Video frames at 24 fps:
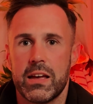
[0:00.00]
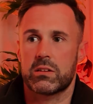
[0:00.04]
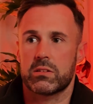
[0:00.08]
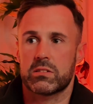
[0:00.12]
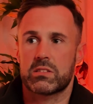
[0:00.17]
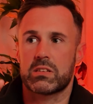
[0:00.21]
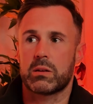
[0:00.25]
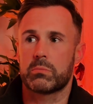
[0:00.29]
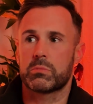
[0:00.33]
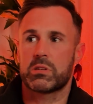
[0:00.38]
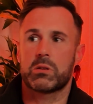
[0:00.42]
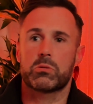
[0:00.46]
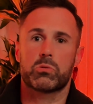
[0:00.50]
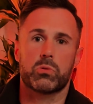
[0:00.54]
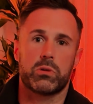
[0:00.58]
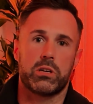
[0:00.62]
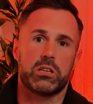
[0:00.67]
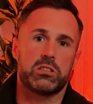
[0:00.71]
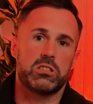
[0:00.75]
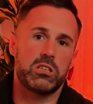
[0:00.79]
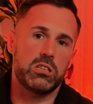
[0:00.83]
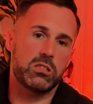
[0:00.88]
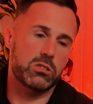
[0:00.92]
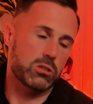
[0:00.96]
Sometimes when
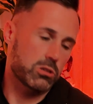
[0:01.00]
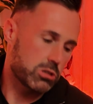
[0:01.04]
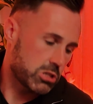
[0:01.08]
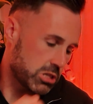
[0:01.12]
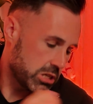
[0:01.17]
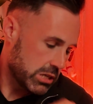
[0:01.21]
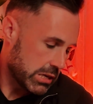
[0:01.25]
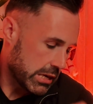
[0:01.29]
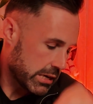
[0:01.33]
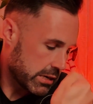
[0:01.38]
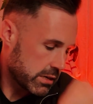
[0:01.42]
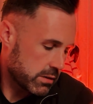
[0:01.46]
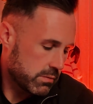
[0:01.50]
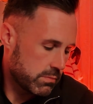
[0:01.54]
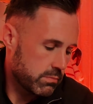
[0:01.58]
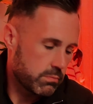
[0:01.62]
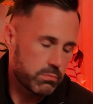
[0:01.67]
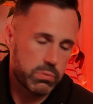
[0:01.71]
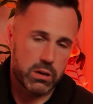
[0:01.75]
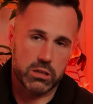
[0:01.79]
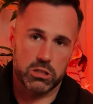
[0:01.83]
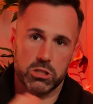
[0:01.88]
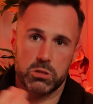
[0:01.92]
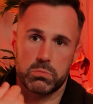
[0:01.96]
I tease her, she like
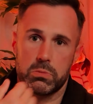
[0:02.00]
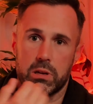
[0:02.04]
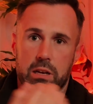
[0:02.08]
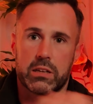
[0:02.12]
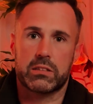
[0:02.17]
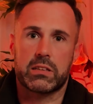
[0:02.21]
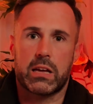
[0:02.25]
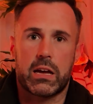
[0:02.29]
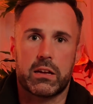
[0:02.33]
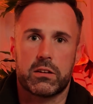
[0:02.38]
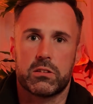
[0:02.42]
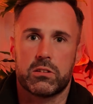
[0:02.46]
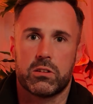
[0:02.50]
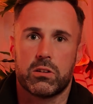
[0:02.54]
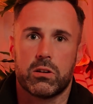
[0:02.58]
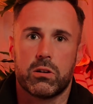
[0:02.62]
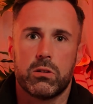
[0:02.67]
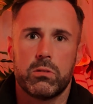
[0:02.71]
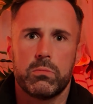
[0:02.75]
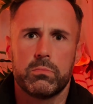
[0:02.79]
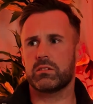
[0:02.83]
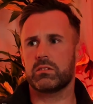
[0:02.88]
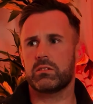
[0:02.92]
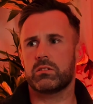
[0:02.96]
punched me like that,
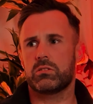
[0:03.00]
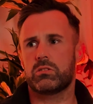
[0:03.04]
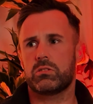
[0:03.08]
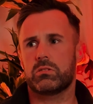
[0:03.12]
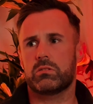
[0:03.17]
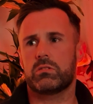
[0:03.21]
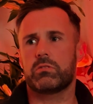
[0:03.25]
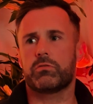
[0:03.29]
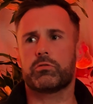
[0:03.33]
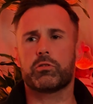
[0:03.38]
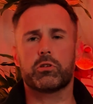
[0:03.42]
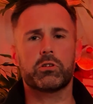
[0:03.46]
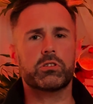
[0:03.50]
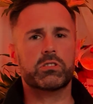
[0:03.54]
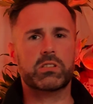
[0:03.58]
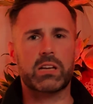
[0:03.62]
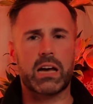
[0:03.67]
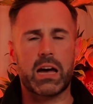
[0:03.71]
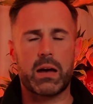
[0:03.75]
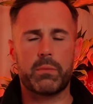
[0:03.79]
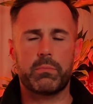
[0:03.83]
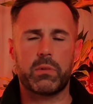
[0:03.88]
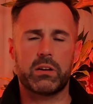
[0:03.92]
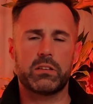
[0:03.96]
The first
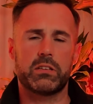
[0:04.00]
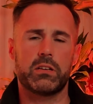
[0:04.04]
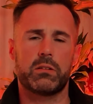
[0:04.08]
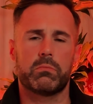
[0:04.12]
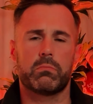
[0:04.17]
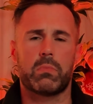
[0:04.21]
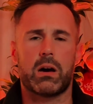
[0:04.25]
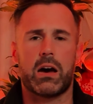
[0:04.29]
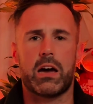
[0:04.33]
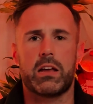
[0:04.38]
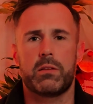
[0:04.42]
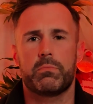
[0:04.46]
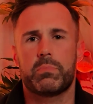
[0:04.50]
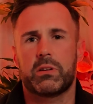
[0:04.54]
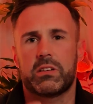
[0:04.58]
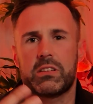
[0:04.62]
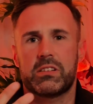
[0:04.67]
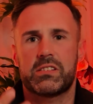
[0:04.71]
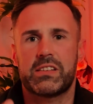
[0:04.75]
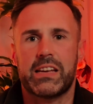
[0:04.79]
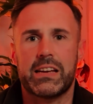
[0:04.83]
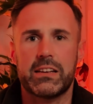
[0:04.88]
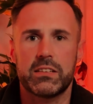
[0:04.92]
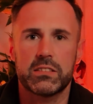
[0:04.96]
time I didn't mind, but the
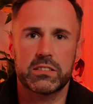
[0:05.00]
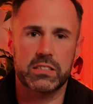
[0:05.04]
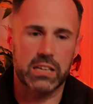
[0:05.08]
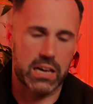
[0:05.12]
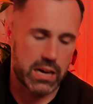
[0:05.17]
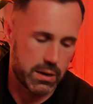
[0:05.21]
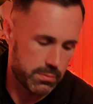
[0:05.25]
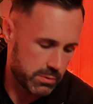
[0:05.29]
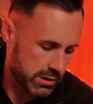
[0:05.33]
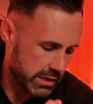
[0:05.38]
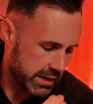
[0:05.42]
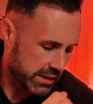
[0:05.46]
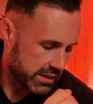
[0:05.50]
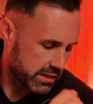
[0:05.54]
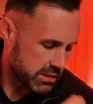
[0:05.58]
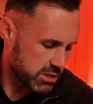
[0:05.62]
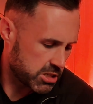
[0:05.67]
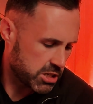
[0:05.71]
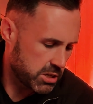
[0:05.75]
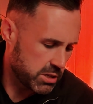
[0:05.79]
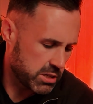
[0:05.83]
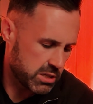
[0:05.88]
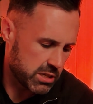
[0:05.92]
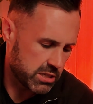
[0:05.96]
second time, like
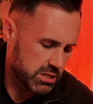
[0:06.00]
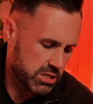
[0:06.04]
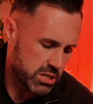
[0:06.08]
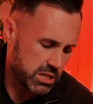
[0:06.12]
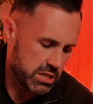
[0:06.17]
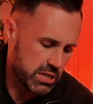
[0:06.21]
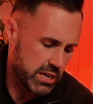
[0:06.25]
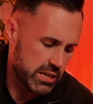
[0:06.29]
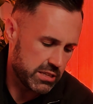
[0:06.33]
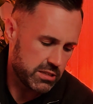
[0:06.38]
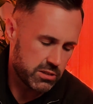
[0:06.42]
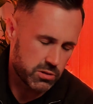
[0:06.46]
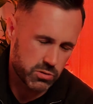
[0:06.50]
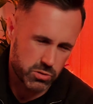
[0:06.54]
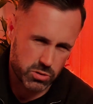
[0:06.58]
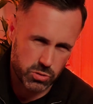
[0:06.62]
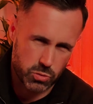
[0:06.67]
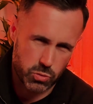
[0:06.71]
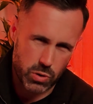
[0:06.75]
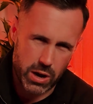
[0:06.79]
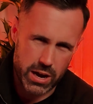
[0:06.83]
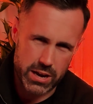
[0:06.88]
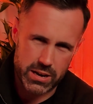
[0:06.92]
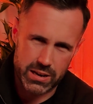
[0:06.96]
she hit the
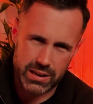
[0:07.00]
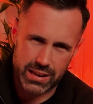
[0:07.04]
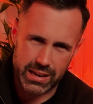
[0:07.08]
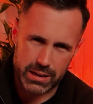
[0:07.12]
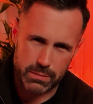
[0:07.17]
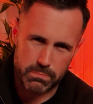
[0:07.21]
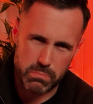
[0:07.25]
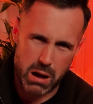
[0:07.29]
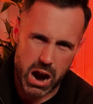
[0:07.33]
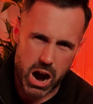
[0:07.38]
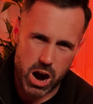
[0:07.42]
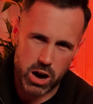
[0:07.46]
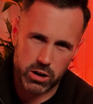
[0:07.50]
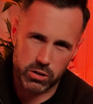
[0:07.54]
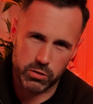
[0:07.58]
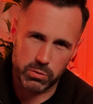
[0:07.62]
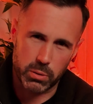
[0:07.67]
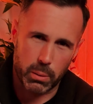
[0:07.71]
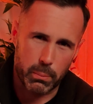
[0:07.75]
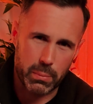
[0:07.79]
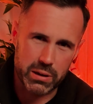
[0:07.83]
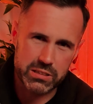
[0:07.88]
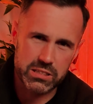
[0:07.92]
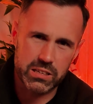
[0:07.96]
right like part of
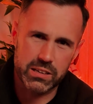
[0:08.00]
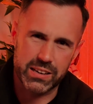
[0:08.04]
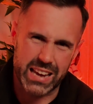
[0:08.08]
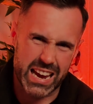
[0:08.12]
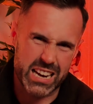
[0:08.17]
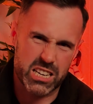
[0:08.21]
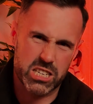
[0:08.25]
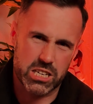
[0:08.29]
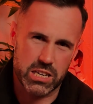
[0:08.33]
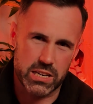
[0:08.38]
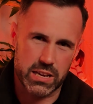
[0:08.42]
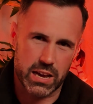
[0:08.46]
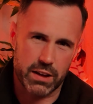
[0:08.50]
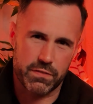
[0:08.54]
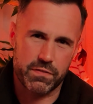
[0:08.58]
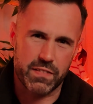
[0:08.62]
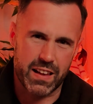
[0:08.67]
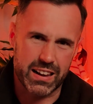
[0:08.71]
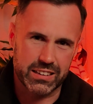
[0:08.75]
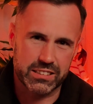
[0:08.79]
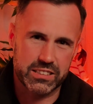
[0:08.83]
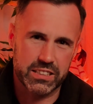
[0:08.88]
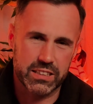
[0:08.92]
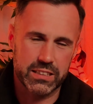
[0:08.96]
my muscle. Actually, I
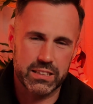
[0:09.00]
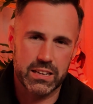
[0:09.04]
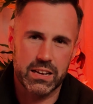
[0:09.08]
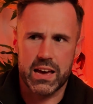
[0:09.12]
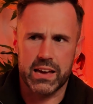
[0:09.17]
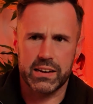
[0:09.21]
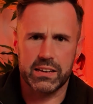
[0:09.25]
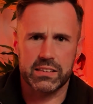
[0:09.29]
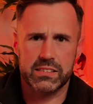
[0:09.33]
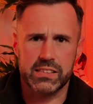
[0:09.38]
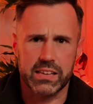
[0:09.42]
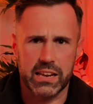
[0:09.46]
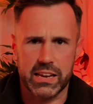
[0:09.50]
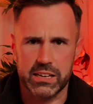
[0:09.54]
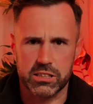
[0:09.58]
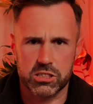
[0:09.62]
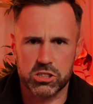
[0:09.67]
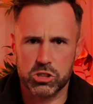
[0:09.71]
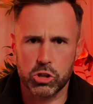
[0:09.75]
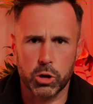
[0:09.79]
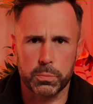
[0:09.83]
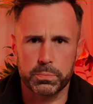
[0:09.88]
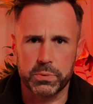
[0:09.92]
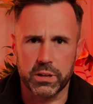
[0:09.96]
felt it, and I said, "Hey,
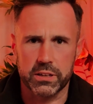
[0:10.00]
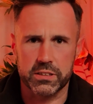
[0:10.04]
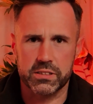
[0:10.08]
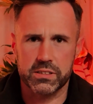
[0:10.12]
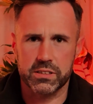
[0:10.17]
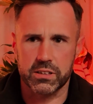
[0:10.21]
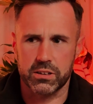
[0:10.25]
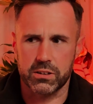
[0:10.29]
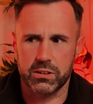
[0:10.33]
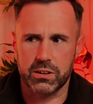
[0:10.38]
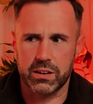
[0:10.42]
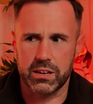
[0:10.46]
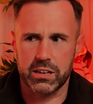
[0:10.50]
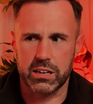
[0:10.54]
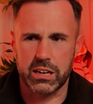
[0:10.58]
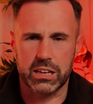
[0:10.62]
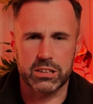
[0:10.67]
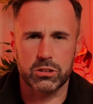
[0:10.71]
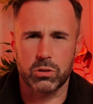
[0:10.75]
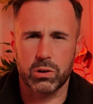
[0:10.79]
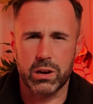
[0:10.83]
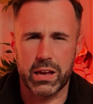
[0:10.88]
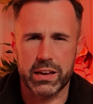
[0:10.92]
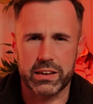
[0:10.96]
stop this! I
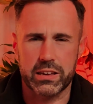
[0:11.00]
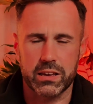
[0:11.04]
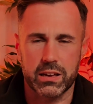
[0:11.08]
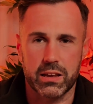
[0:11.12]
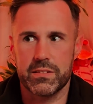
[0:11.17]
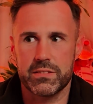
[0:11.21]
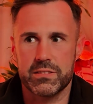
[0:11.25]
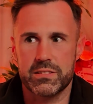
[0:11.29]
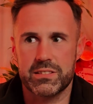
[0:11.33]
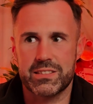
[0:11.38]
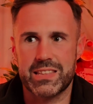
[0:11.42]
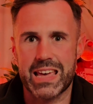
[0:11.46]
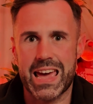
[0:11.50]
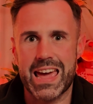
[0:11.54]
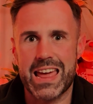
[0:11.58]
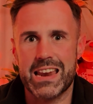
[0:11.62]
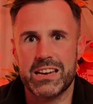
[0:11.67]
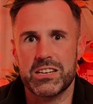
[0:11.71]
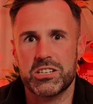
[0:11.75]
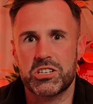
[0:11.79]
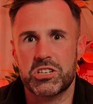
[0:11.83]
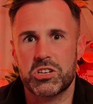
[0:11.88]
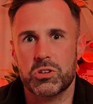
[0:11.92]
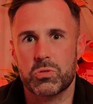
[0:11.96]
don't like it."
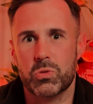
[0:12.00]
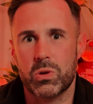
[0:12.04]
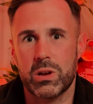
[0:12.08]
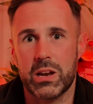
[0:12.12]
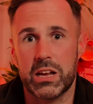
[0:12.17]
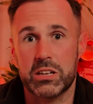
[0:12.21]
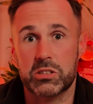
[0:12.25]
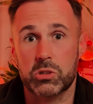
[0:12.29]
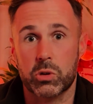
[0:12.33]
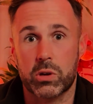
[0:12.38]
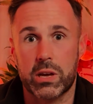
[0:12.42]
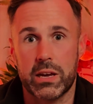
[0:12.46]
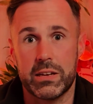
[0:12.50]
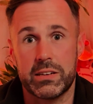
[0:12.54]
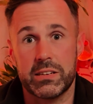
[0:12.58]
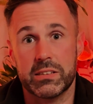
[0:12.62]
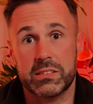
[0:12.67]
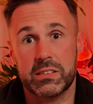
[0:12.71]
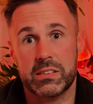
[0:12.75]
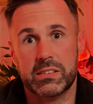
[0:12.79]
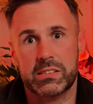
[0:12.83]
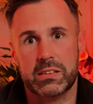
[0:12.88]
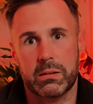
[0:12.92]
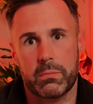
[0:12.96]
Then she realized, okay,
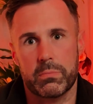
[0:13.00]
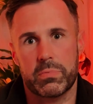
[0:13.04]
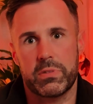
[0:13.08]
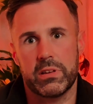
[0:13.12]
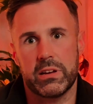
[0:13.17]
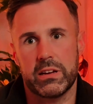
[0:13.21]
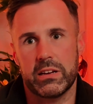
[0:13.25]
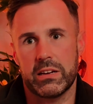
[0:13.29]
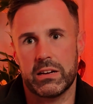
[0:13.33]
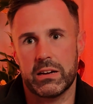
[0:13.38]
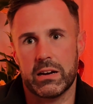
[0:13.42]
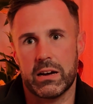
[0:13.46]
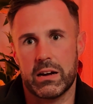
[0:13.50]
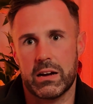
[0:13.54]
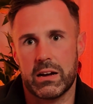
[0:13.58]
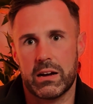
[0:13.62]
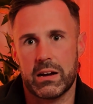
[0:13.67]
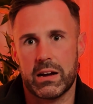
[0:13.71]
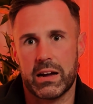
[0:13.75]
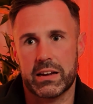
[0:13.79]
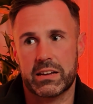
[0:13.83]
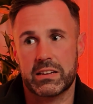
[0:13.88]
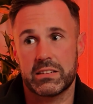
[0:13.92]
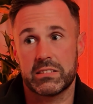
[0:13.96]
this is something
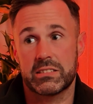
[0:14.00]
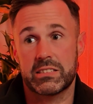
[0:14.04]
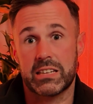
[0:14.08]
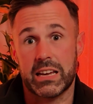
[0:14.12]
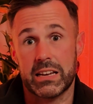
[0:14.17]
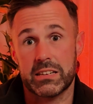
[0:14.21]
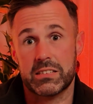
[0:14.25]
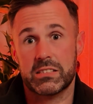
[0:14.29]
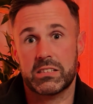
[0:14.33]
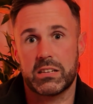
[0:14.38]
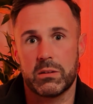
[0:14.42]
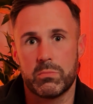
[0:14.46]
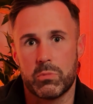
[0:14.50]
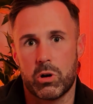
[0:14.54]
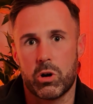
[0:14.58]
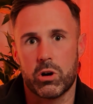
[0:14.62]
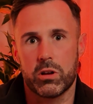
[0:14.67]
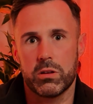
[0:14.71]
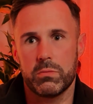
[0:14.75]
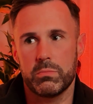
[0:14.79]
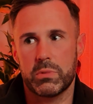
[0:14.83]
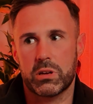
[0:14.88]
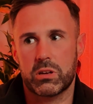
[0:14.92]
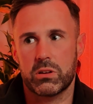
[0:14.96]
I can test him
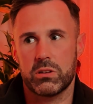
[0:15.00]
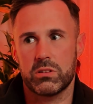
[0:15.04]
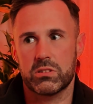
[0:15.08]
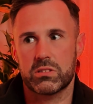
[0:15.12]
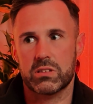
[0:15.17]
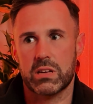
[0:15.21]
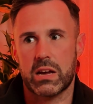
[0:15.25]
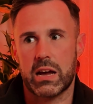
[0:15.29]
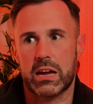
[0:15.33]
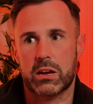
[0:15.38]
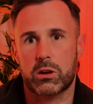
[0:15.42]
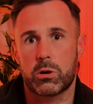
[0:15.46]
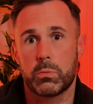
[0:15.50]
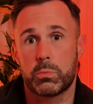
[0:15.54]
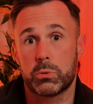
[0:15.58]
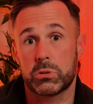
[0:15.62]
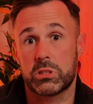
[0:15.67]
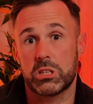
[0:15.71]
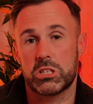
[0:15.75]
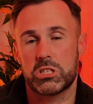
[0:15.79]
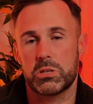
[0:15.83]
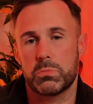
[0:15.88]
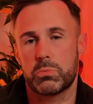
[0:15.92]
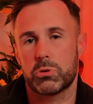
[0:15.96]
on, because I could
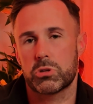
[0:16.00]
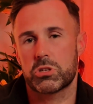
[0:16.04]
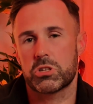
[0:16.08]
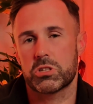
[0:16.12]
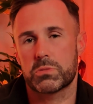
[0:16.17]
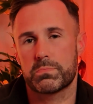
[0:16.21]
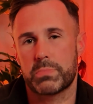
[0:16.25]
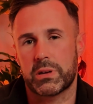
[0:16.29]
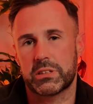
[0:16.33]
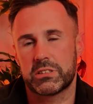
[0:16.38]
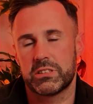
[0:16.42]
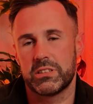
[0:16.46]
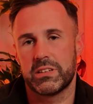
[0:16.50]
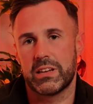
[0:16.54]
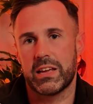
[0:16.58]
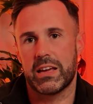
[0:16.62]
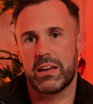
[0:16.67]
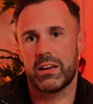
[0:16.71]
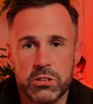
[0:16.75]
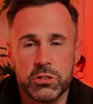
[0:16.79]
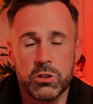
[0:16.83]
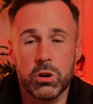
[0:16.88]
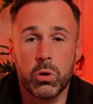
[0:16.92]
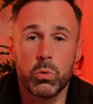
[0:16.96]
potentially push his button there.
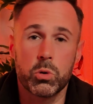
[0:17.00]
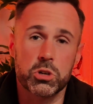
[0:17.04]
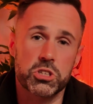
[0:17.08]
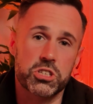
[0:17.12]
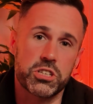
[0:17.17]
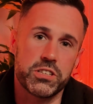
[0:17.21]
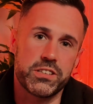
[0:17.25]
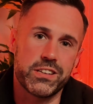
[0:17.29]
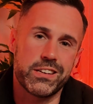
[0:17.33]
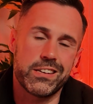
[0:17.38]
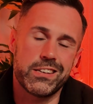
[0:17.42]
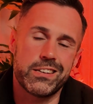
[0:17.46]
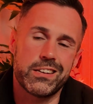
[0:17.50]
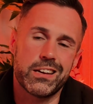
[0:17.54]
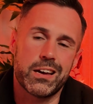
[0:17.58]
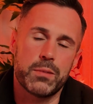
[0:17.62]
You know what she did?